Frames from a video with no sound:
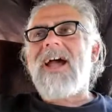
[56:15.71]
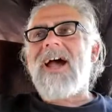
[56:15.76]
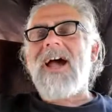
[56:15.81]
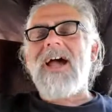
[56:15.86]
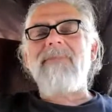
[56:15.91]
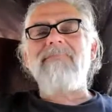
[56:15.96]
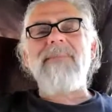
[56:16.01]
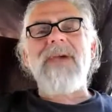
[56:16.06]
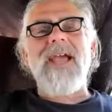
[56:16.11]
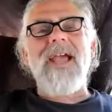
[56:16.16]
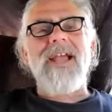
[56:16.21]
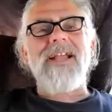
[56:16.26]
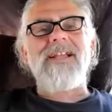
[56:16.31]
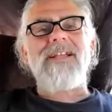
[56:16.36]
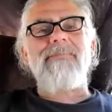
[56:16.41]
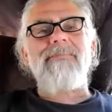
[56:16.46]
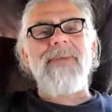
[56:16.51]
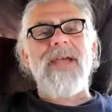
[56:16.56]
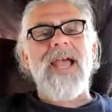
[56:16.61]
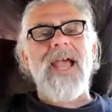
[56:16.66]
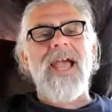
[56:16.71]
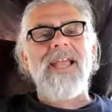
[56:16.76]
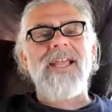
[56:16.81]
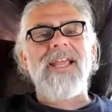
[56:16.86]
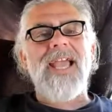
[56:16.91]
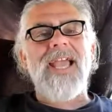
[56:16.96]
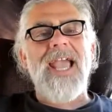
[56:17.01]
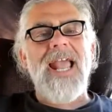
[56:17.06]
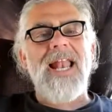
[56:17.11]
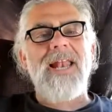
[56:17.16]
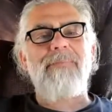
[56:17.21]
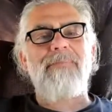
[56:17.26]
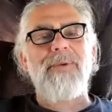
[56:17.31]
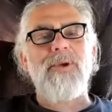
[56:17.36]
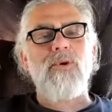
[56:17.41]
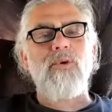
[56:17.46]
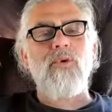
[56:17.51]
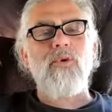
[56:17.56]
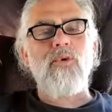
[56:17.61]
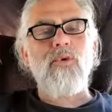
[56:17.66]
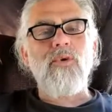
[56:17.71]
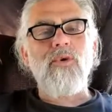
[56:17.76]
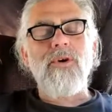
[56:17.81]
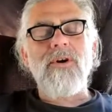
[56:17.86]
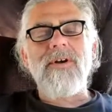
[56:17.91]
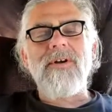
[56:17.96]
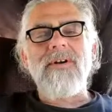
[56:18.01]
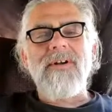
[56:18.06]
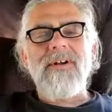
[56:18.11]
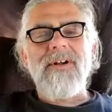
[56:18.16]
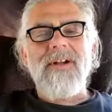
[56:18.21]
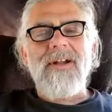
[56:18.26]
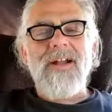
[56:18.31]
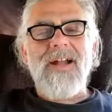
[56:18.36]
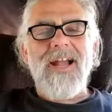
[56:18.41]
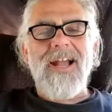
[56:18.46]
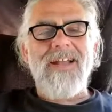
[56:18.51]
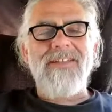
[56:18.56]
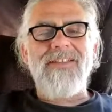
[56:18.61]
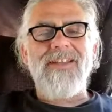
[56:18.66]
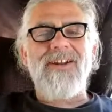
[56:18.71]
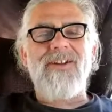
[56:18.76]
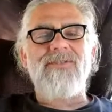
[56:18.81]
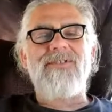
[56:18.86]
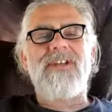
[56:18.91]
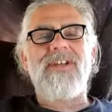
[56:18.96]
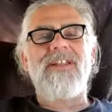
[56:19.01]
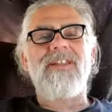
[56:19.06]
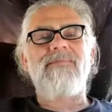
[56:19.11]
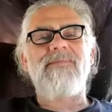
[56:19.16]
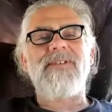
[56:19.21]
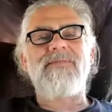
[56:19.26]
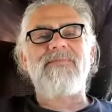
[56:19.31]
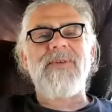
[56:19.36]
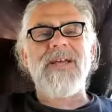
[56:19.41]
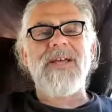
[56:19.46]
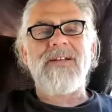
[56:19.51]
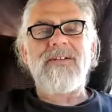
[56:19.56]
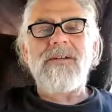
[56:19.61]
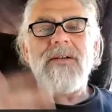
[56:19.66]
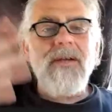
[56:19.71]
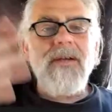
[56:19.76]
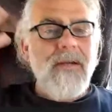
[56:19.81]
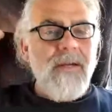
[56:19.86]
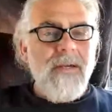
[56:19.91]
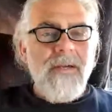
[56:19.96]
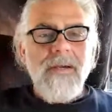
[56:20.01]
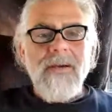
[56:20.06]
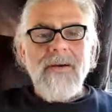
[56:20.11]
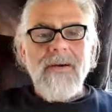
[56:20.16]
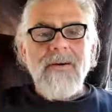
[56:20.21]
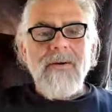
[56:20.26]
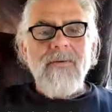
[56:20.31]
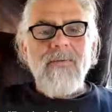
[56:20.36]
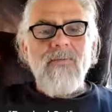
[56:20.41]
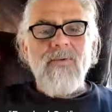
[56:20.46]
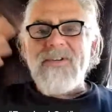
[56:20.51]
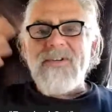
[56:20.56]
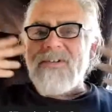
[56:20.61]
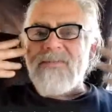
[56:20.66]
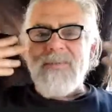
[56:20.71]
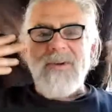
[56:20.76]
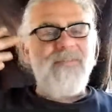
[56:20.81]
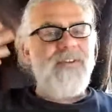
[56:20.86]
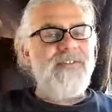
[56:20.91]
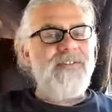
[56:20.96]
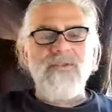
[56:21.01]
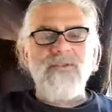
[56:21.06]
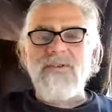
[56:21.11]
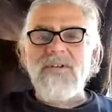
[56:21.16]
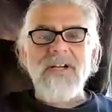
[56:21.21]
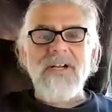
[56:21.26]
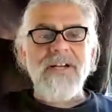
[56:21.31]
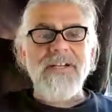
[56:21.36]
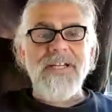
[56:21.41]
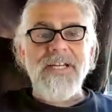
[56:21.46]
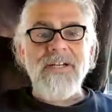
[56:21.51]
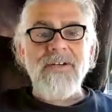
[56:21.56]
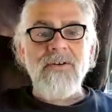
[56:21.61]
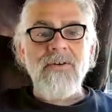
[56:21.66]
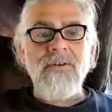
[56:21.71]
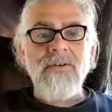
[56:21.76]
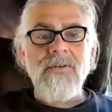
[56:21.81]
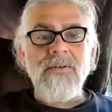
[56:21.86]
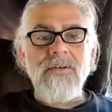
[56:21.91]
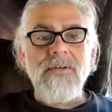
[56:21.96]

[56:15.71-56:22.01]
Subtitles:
May I help you? And then I'll tell them in Spanish, what does my face look like, a gringo?